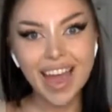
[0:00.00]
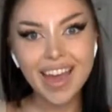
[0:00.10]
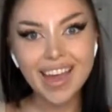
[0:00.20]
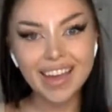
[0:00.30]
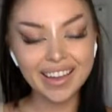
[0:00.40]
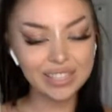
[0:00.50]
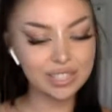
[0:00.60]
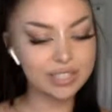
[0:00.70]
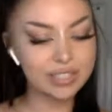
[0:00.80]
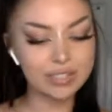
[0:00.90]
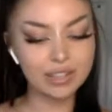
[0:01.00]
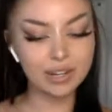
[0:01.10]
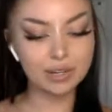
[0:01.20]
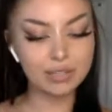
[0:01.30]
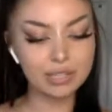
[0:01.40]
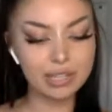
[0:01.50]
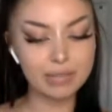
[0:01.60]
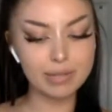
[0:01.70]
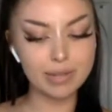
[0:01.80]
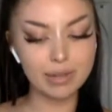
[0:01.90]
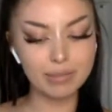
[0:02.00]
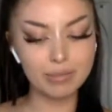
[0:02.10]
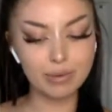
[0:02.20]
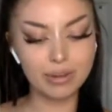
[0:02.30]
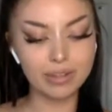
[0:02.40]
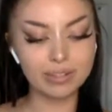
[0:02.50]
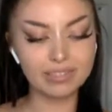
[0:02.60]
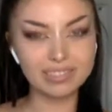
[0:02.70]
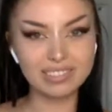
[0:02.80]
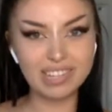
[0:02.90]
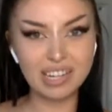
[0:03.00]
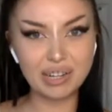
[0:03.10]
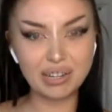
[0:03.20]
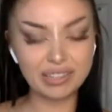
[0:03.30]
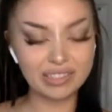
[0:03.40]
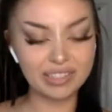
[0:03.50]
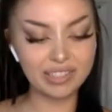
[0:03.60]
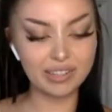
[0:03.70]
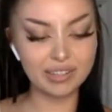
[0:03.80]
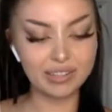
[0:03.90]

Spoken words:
Yeah, it just keeps it like more neater and cleaner,